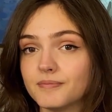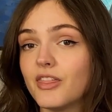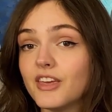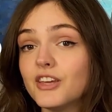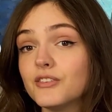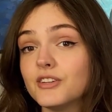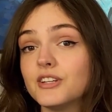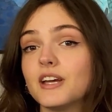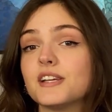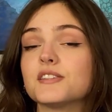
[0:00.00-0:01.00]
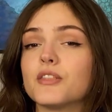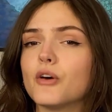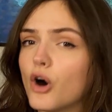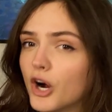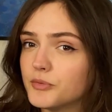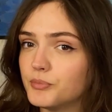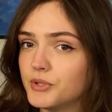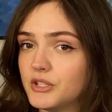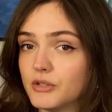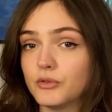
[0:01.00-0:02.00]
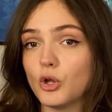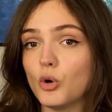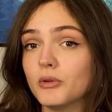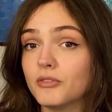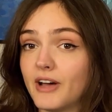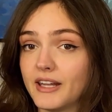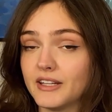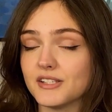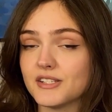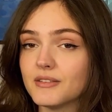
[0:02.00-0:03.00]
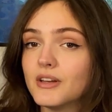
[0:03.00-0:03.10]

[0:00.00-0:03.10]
Think of it as the heartbeat of global finance.